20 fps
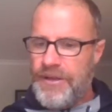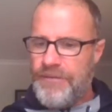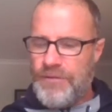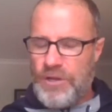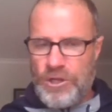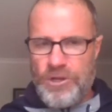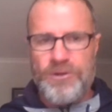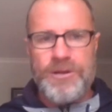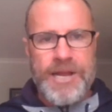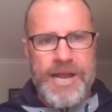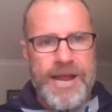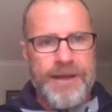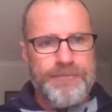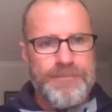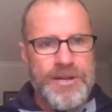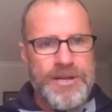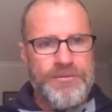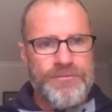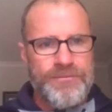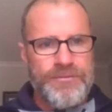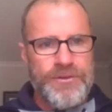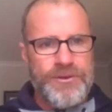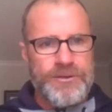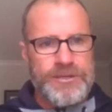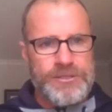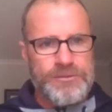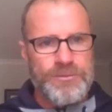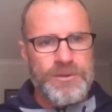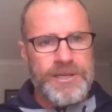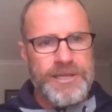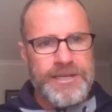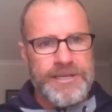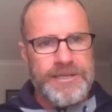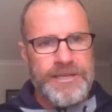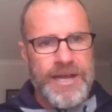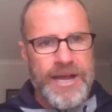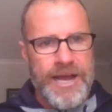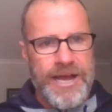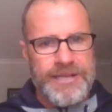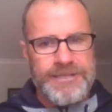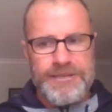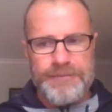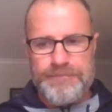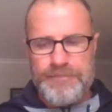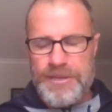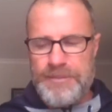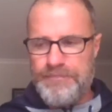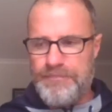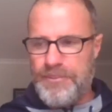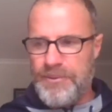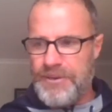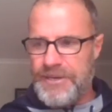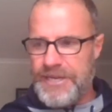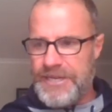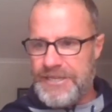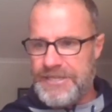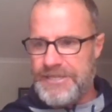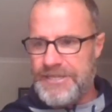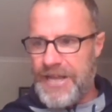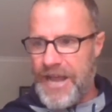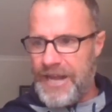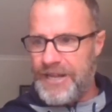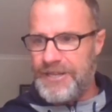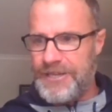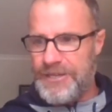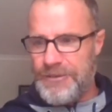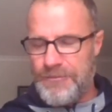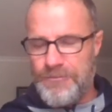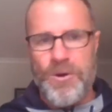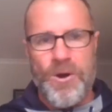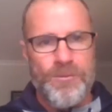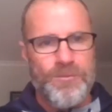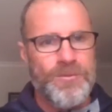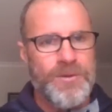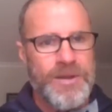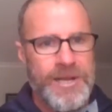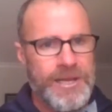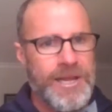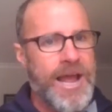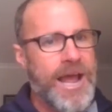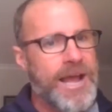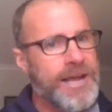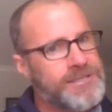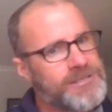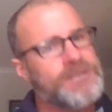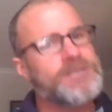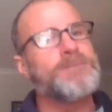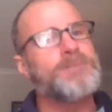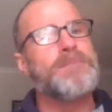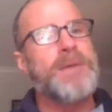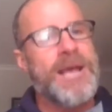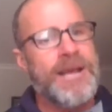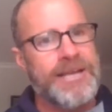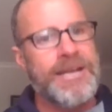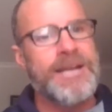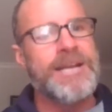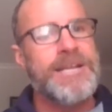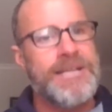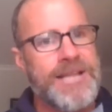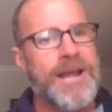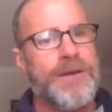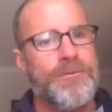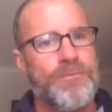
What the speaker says: if you look at our midfield, it's really hard to pinpoint exactly what we lack. So it's about getting